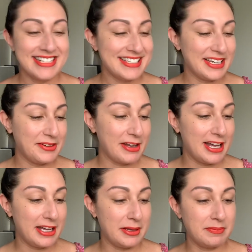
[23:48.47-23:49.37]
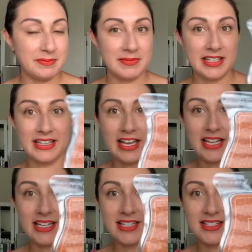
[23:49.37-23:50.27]
So that
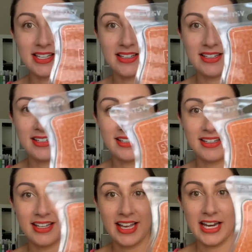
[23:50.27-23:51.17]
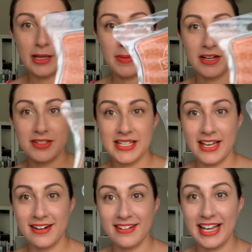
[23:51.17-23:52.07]
is honey pear
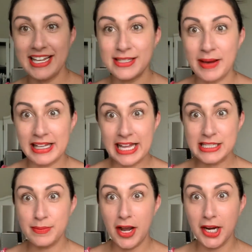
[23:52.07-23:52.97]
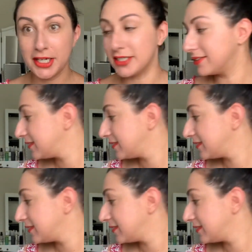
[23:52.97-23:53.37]
cider. That is my last bar.